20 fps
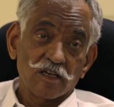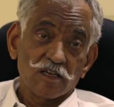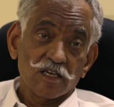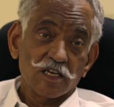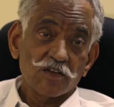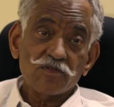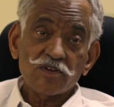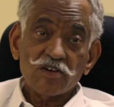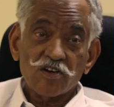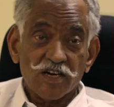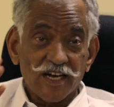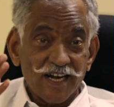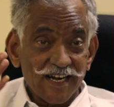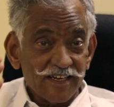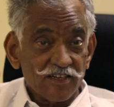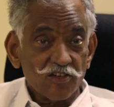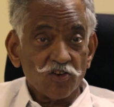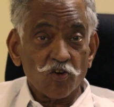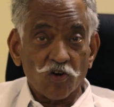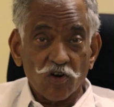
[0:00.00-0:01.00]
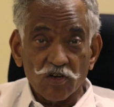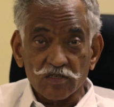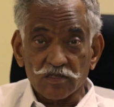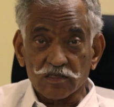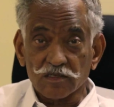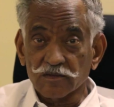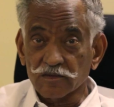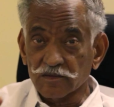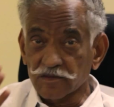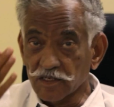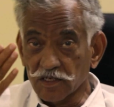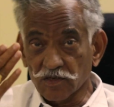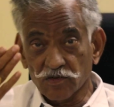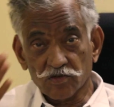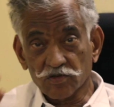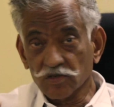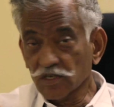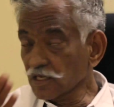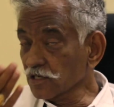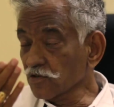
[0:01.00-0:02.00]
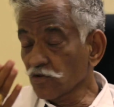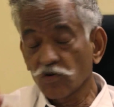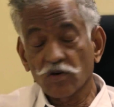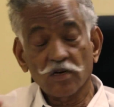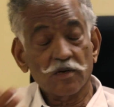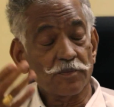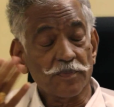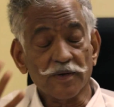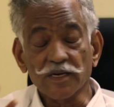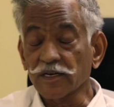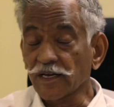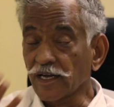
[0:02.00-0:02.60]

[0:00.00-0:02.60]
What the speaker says: Even Red Cross, it can go on print.